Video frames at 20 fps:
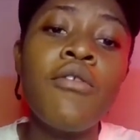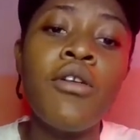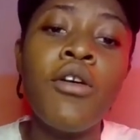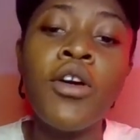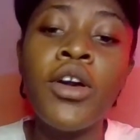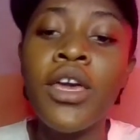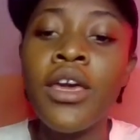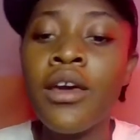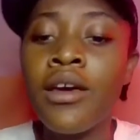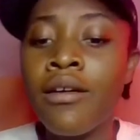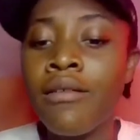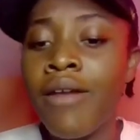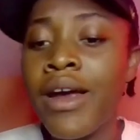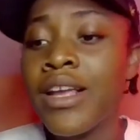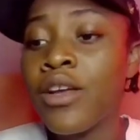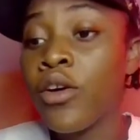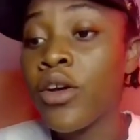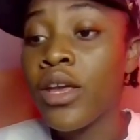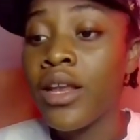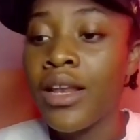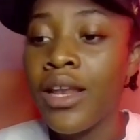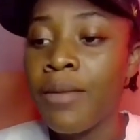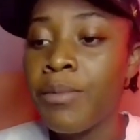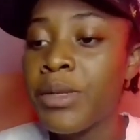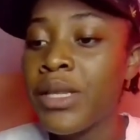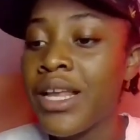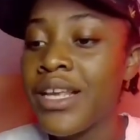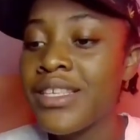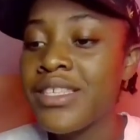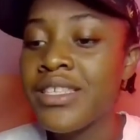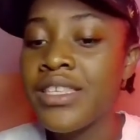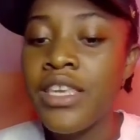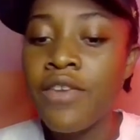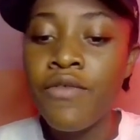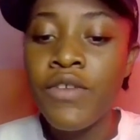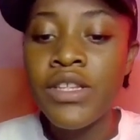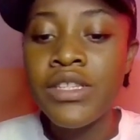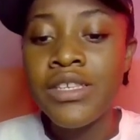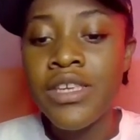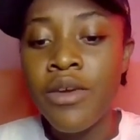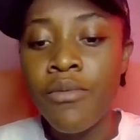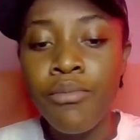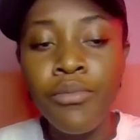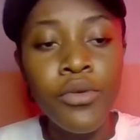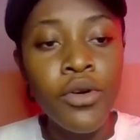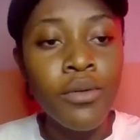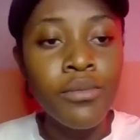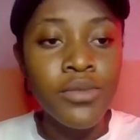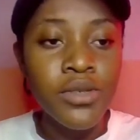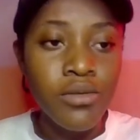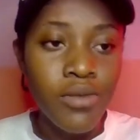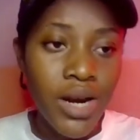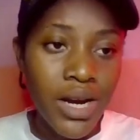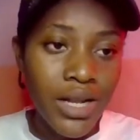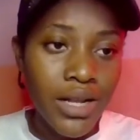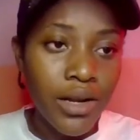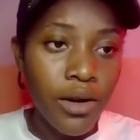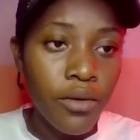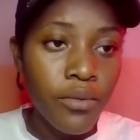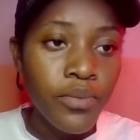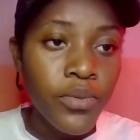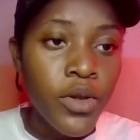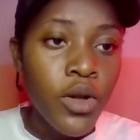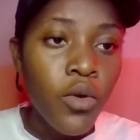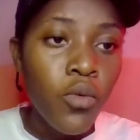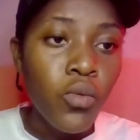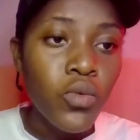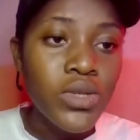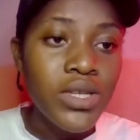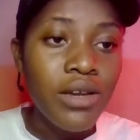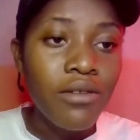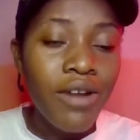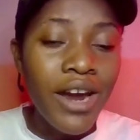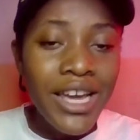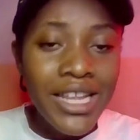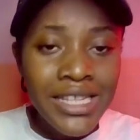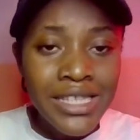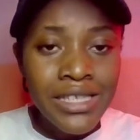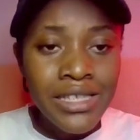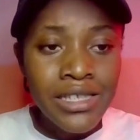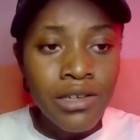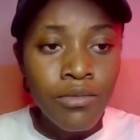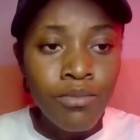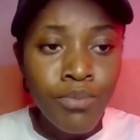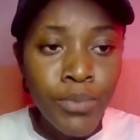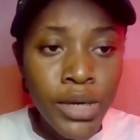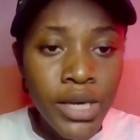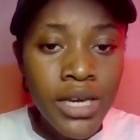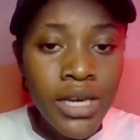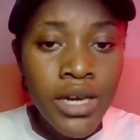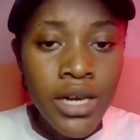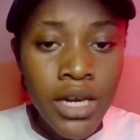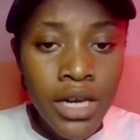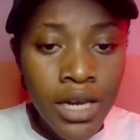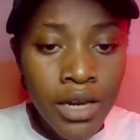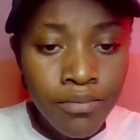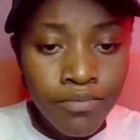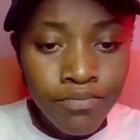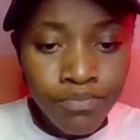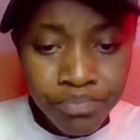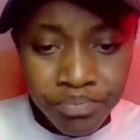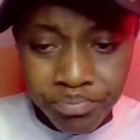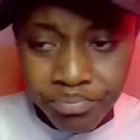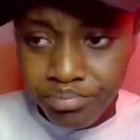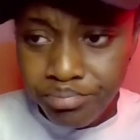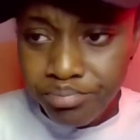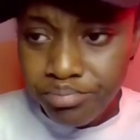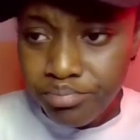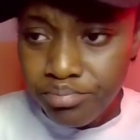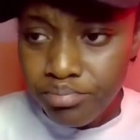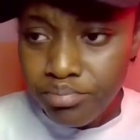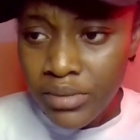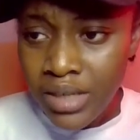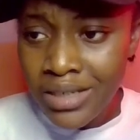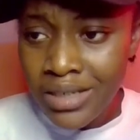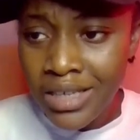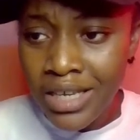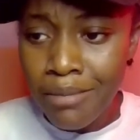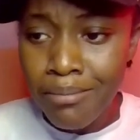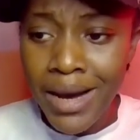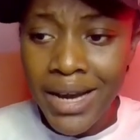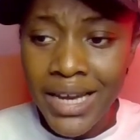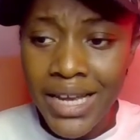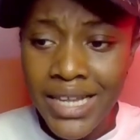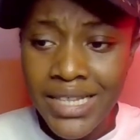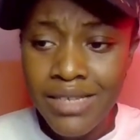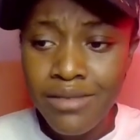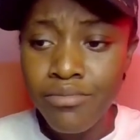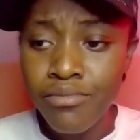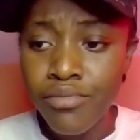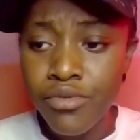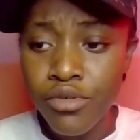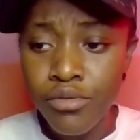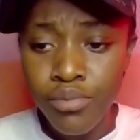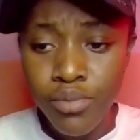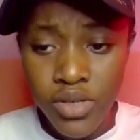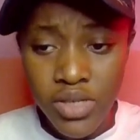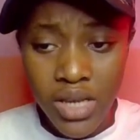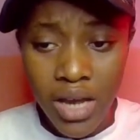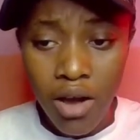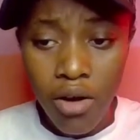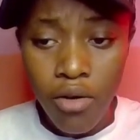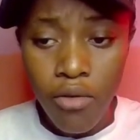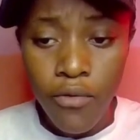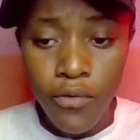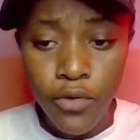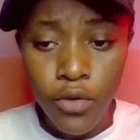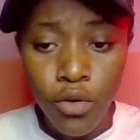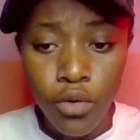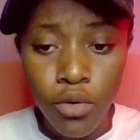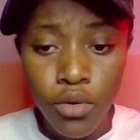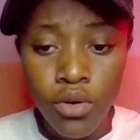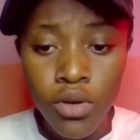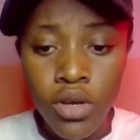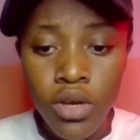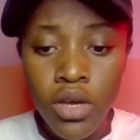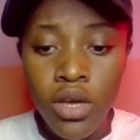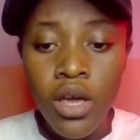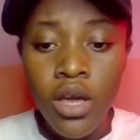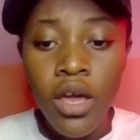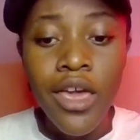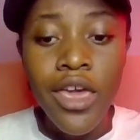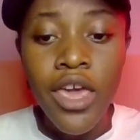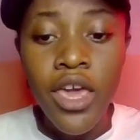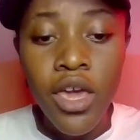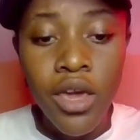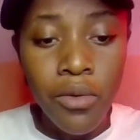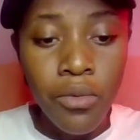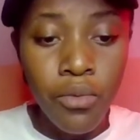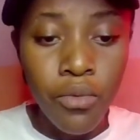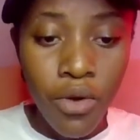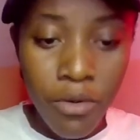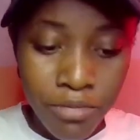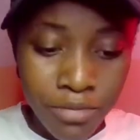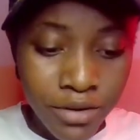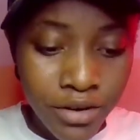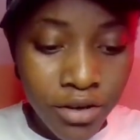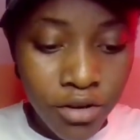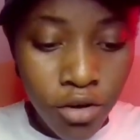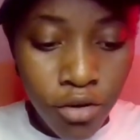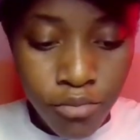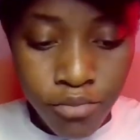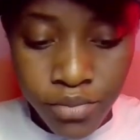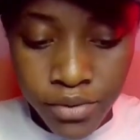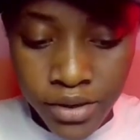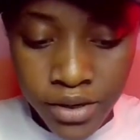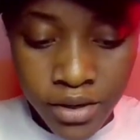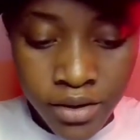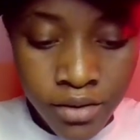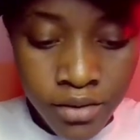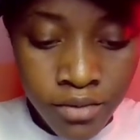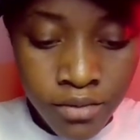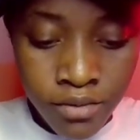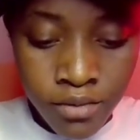Okay, right, okay, let's give it a prompt right now. Say write me a marketing proposal for a Web3 company.